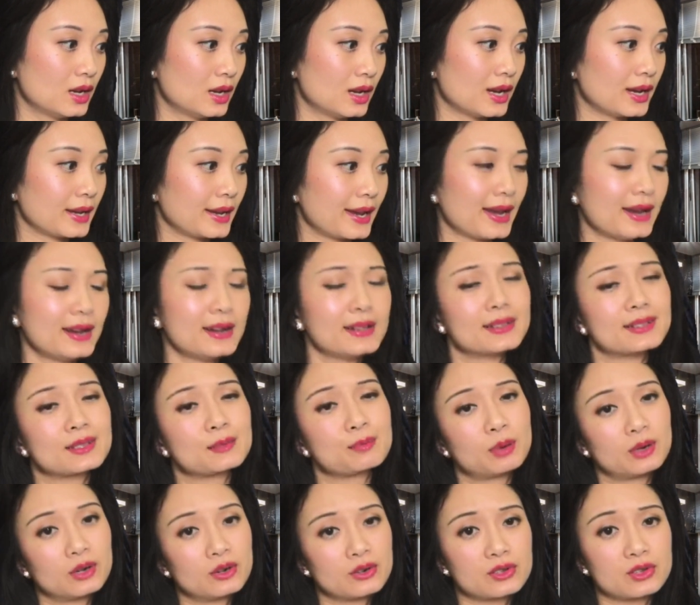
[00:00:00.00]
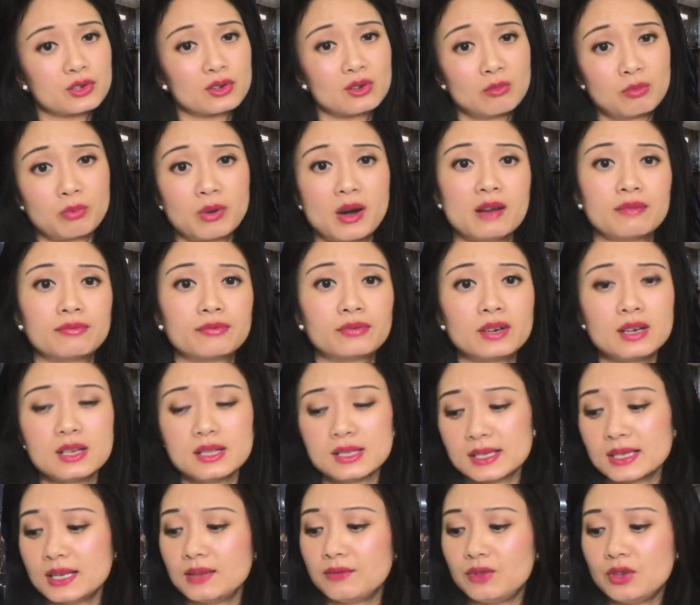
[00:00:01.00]
Again, it's personal
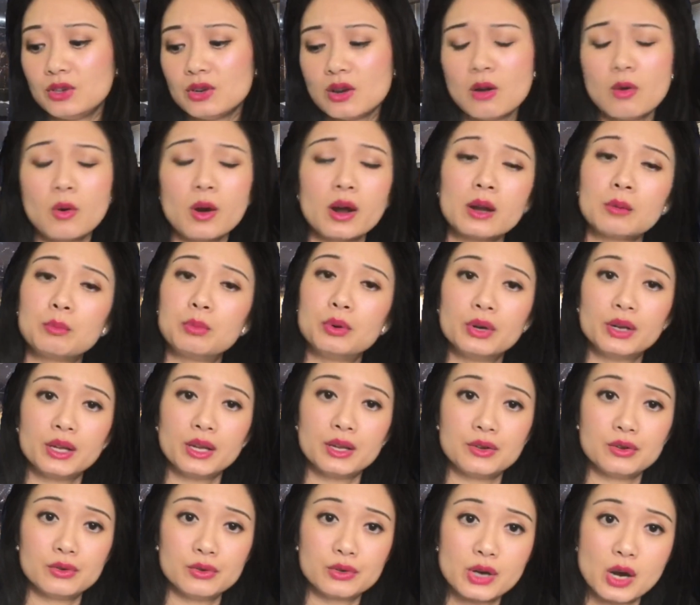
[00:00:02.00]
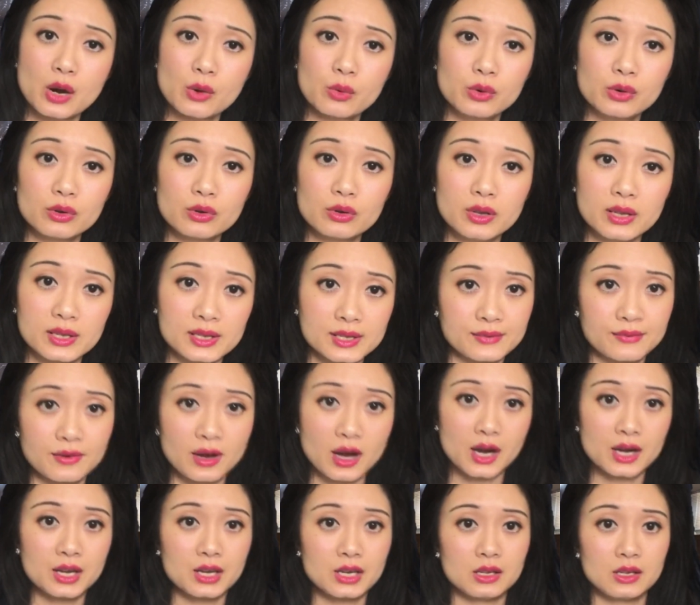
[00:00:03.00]
preference. If you don't want to put it in your toner, that's
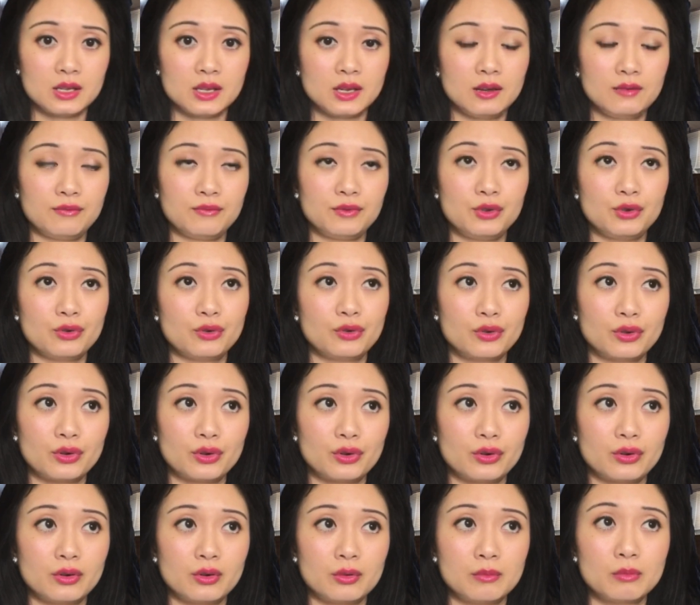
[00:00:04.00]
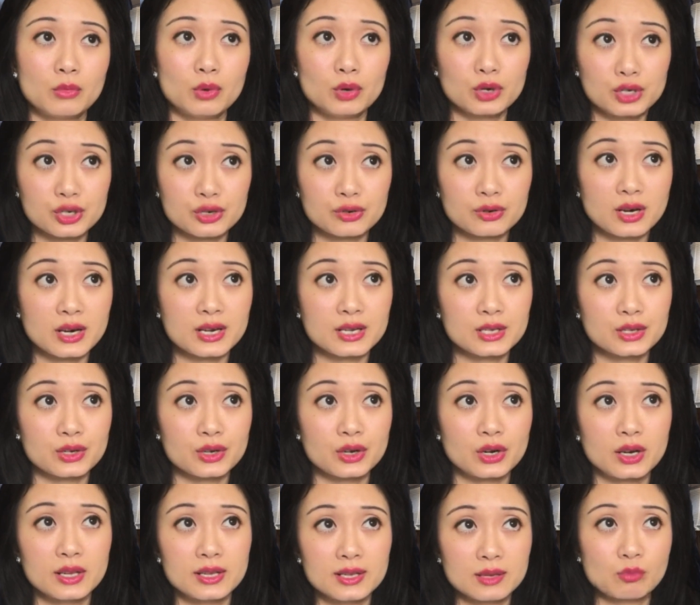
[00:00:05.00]
fine. If your
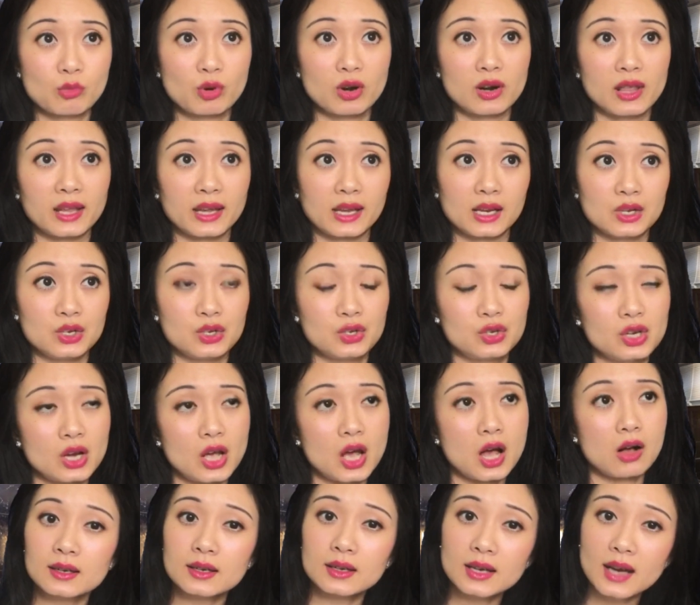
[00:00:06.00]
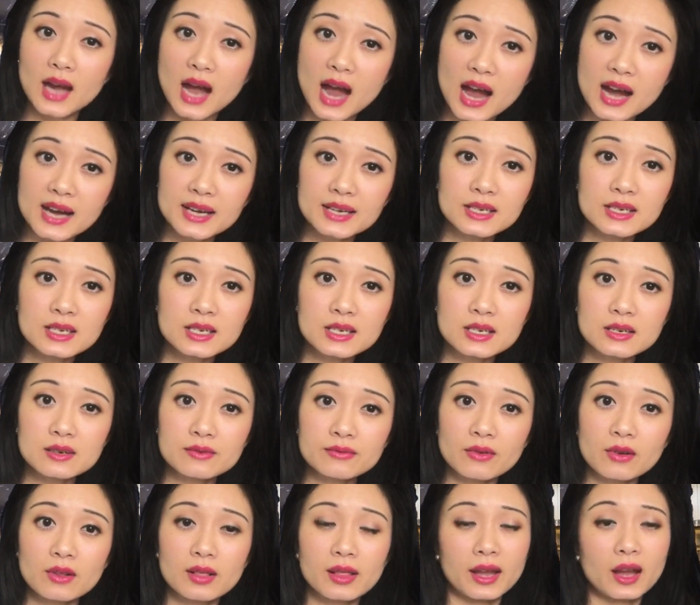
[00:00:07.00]
moisturizer is more like a gel, kind of
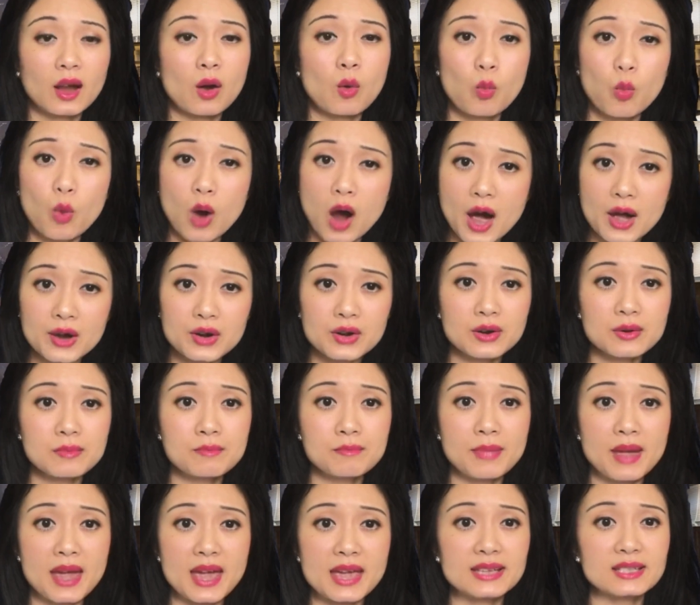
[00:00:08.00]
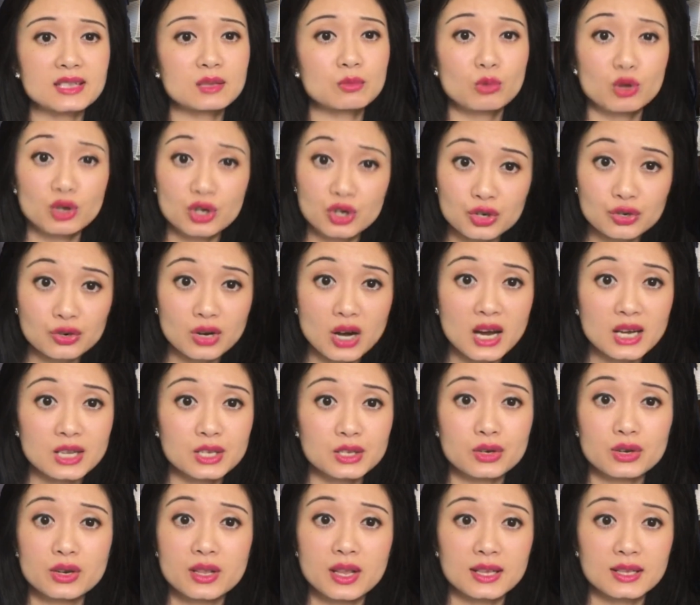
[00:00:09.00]
like a water-based
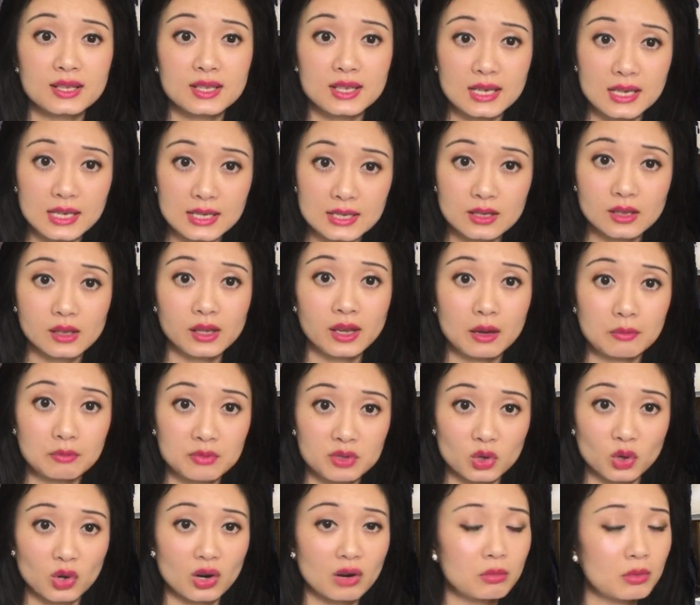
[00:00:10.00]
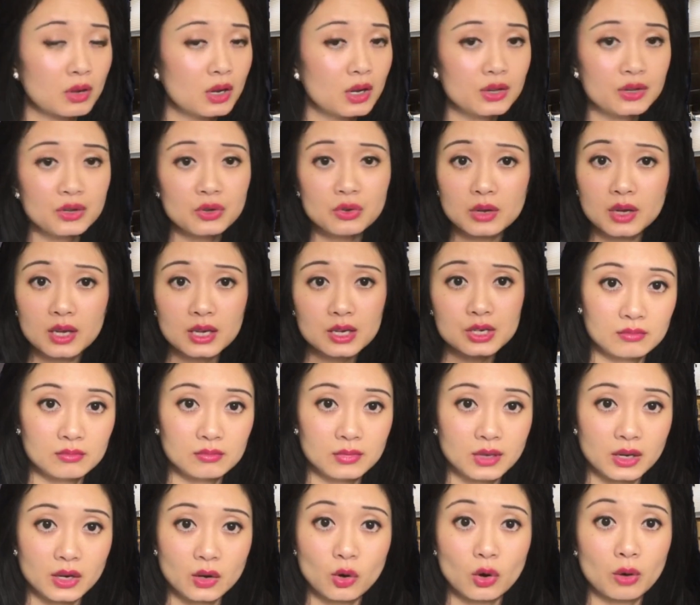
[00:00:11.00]
moisturizer that's easily absorbed, you can
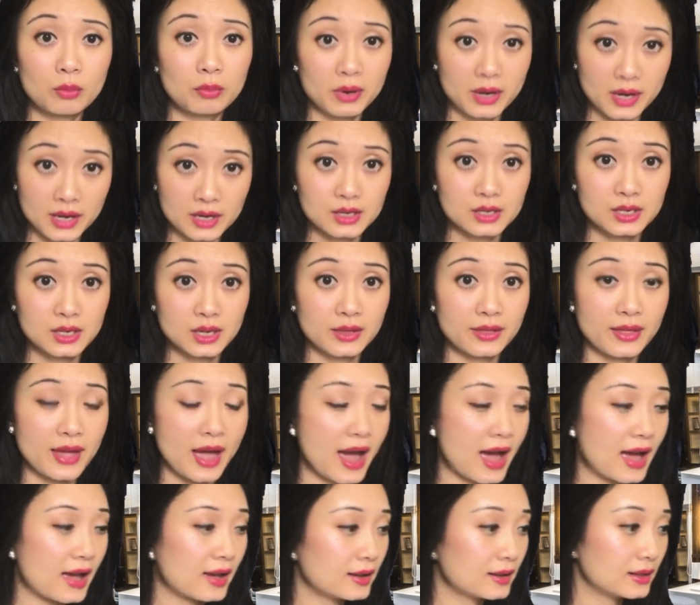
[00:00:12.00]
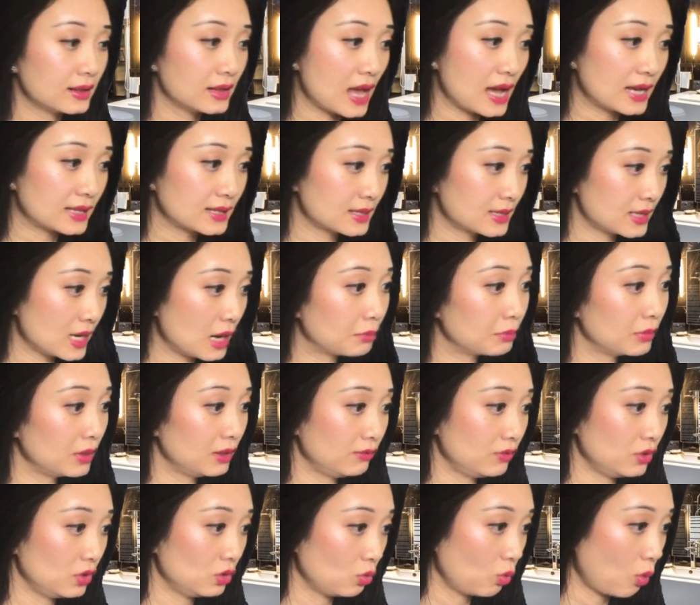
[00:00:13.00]
incorporate into that last step
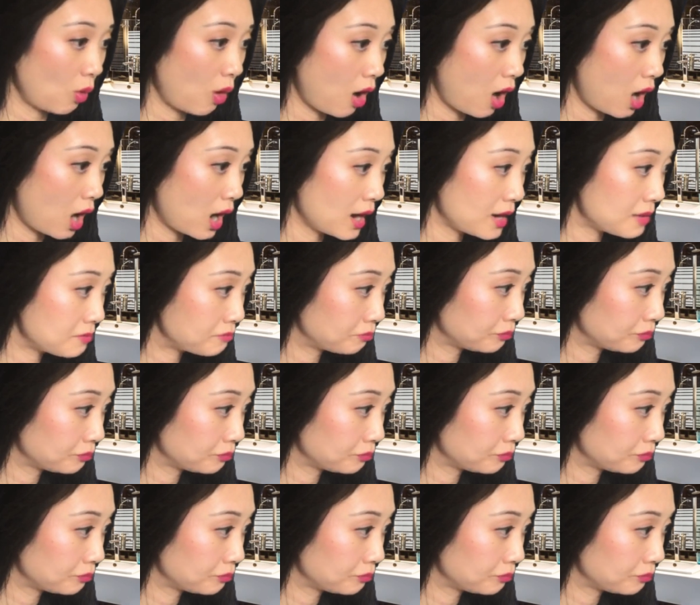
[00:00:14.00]
if you want.